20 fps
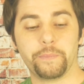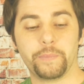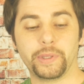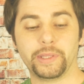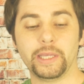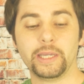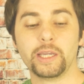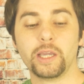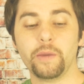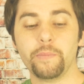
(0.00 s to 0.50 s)
But
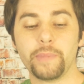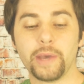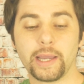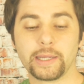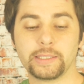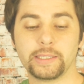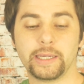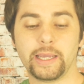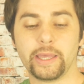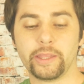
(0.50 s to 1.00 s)
then come back
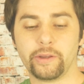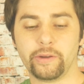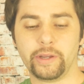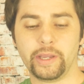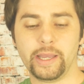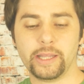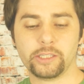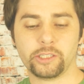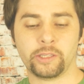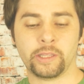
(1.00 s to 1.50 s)
together
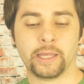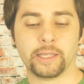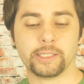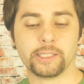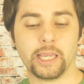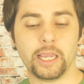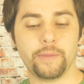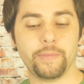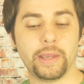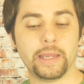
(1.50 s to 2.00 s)
again, so that
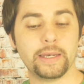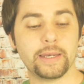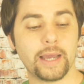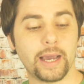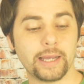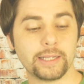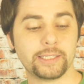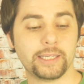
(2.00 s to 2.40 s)
Satan may not